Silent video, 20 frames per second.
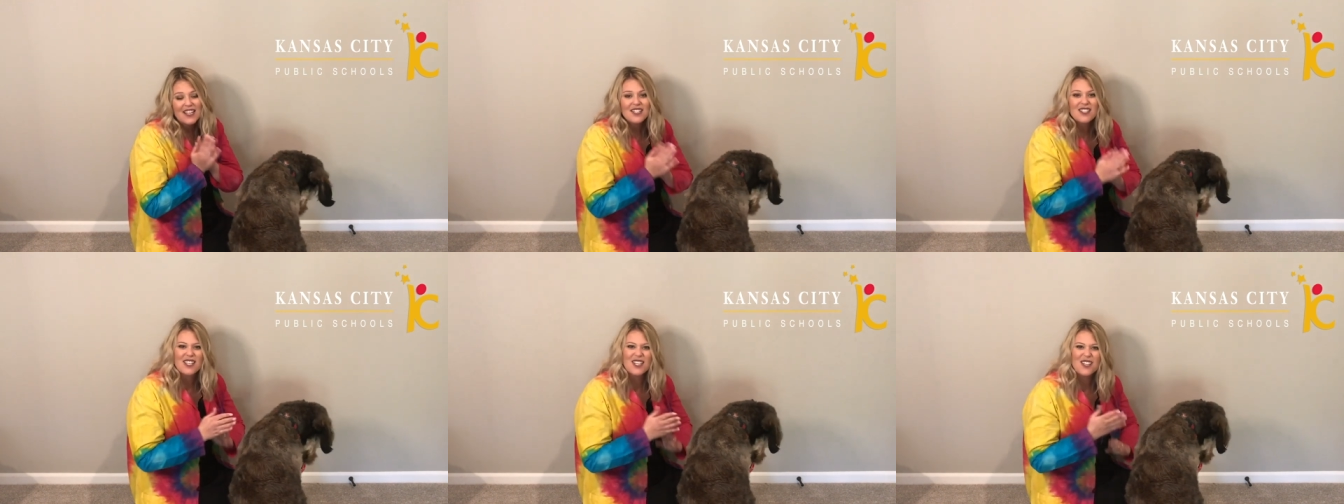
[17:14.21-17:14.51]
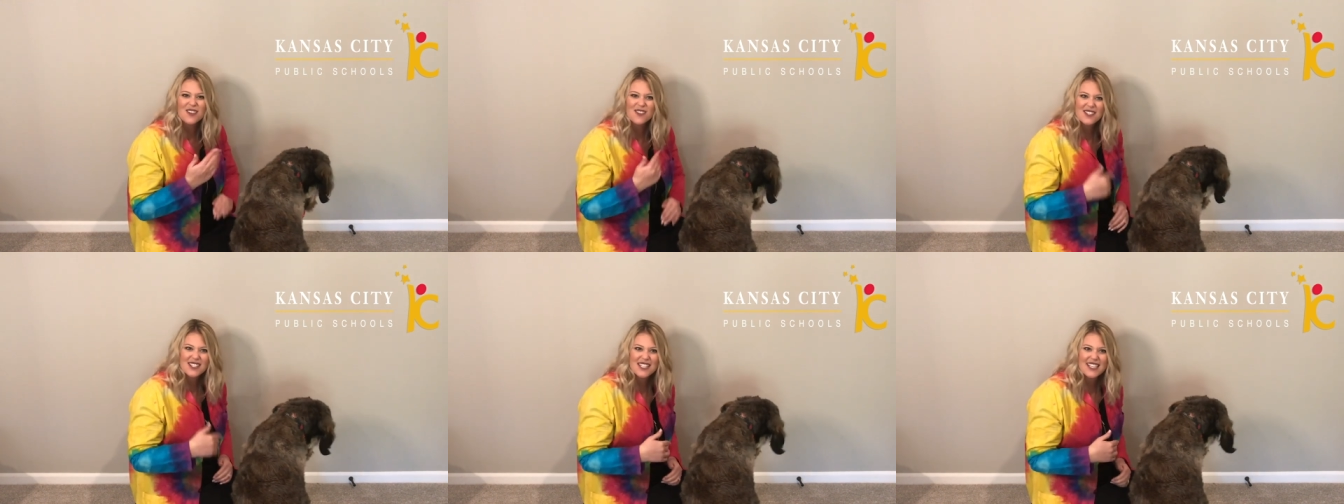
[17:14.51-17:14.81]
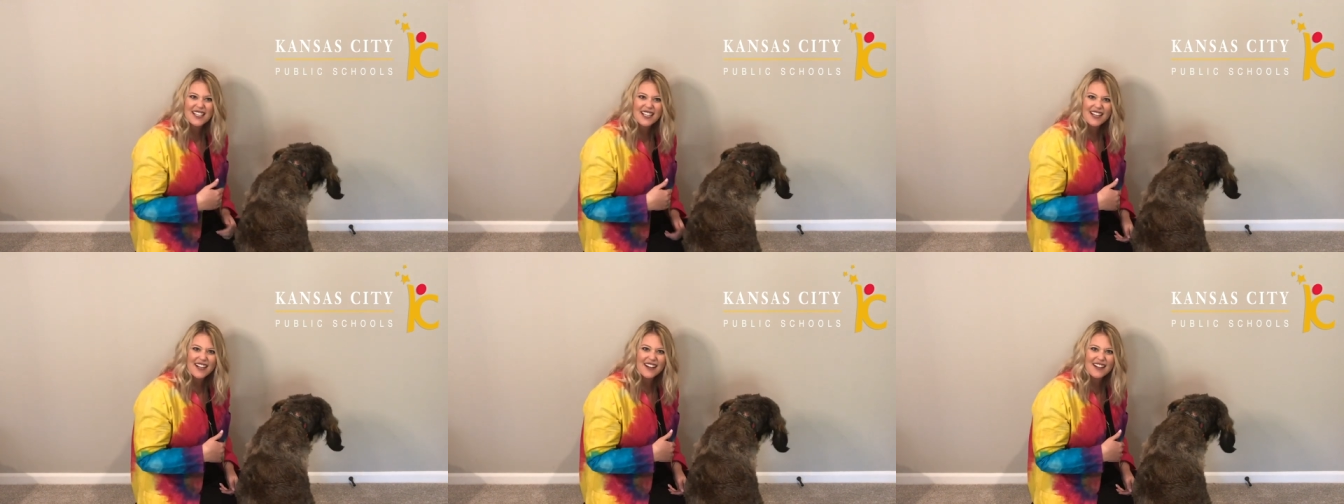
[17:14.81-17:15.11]
Do you
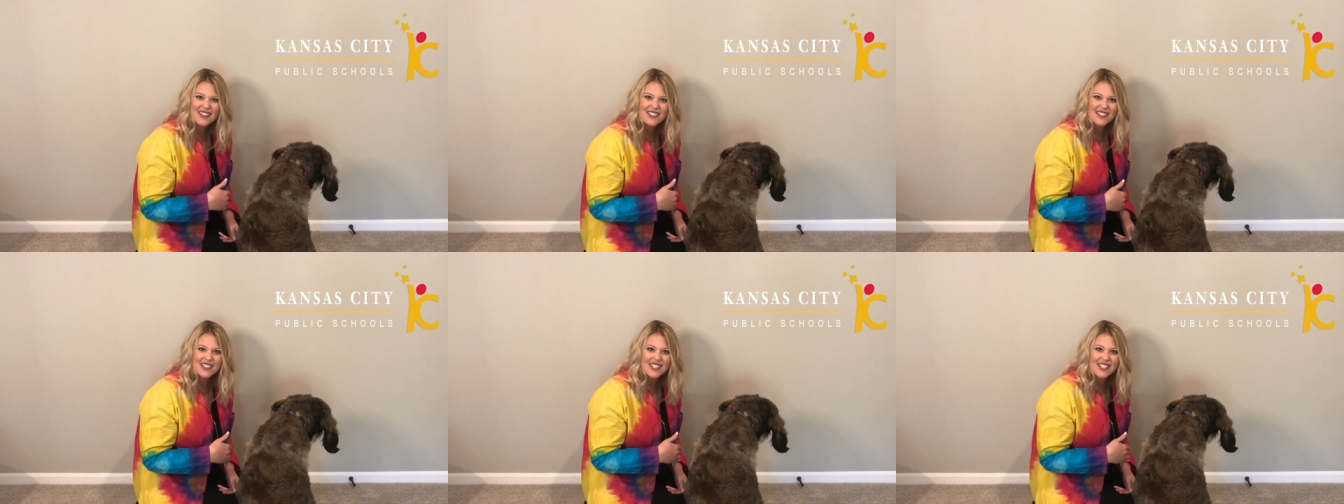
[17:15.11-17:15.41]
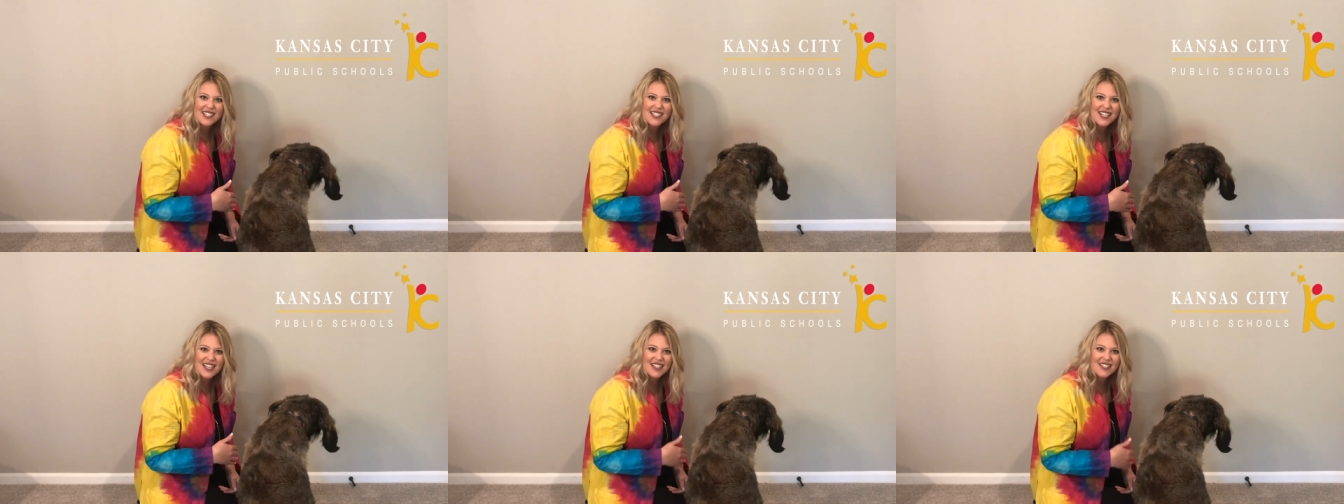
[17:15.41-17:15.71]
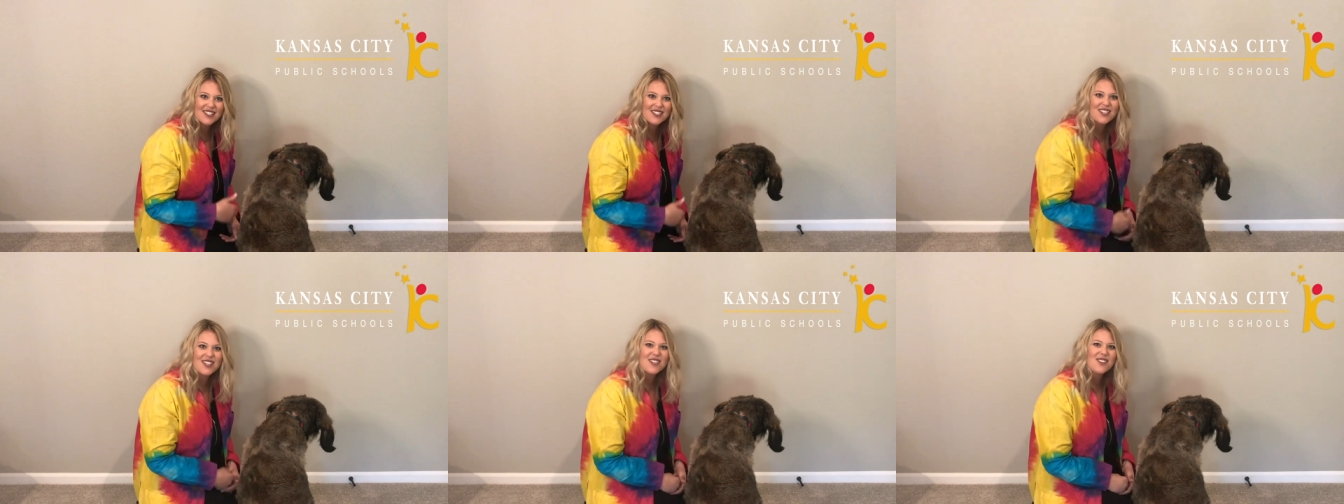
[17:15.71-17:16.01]
see
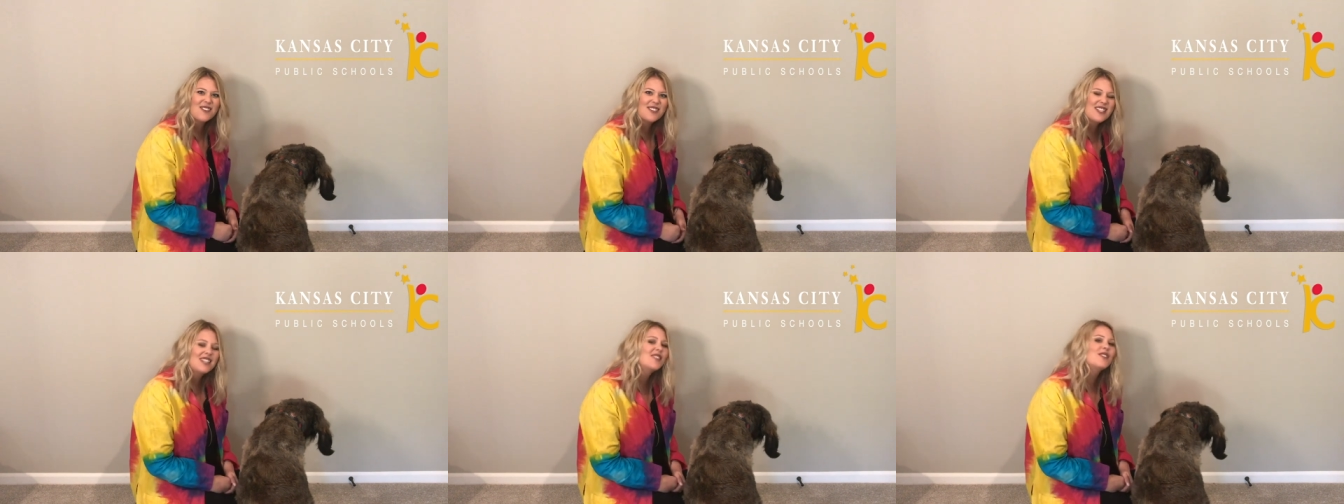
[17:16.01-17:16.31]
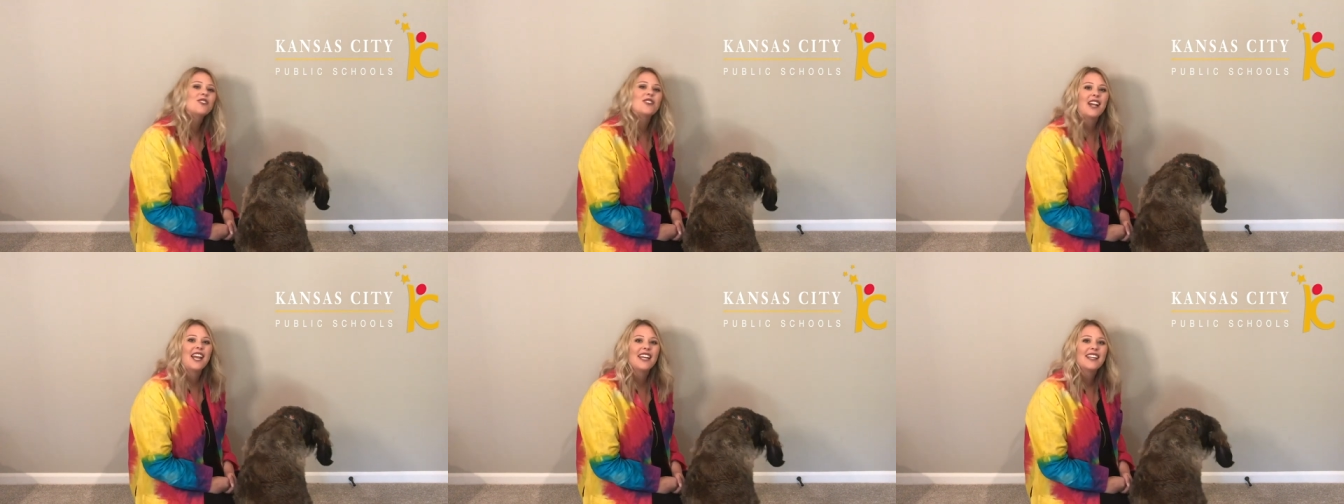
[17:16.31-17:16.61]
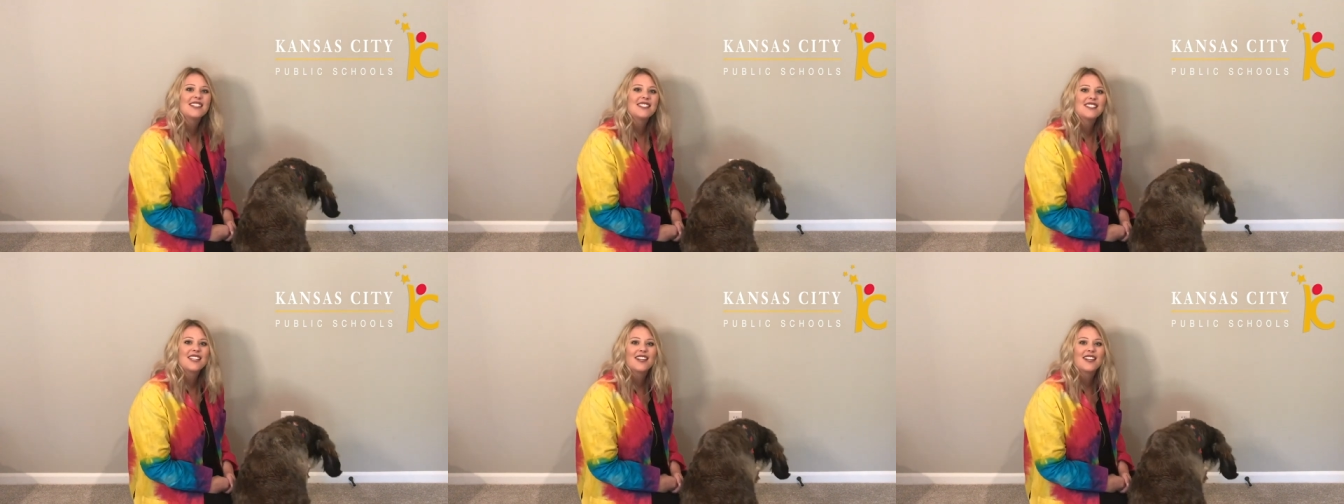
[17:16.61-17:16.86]
characteristics? Do you see traits